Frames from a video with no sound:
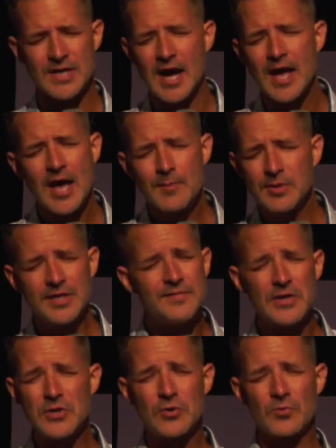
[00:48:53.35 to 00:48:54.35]
I believe
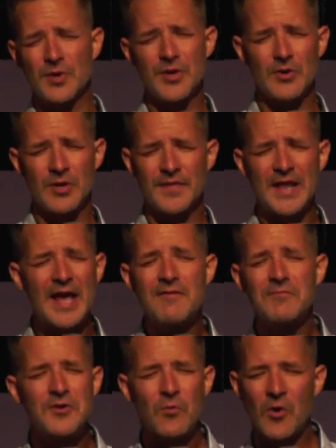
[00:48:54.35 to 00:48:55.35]
that you're real and that
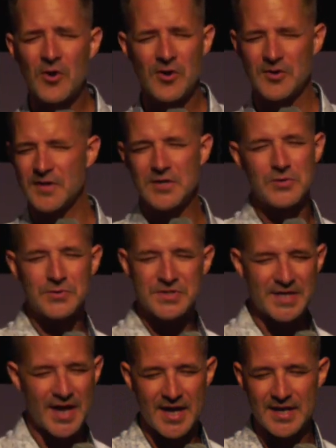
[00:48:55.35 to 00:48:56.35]
every word that you
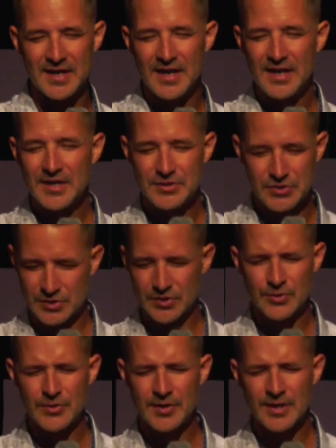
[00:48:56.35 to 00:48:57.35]
said is
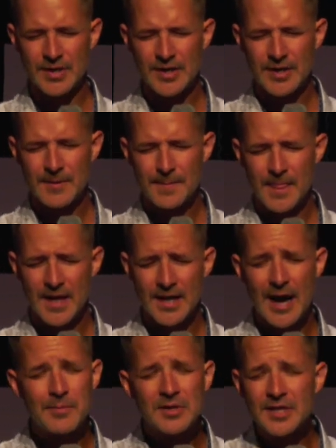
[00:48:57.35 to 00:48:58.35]
true.
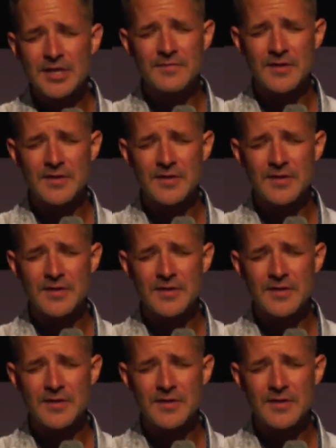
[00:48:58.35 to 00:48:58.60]
I believe that